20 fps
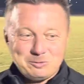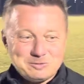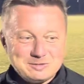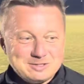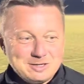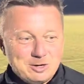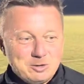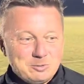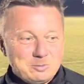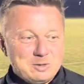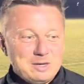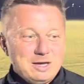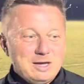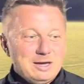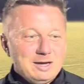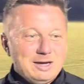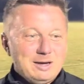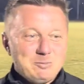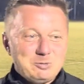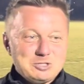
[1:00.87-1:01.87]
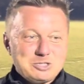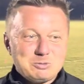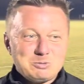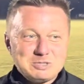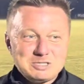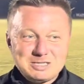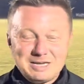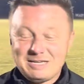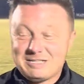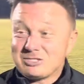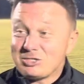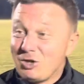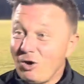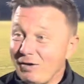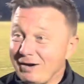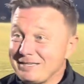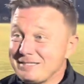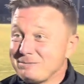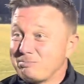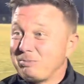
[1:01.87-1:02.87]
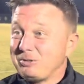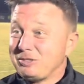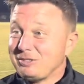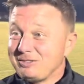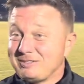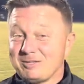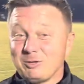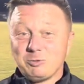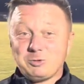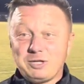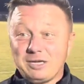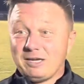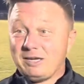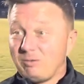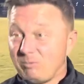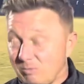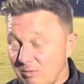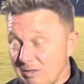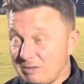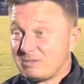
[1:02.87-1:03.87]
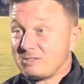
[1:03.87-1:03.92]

So, it's nice, but you're still thinking, well, it's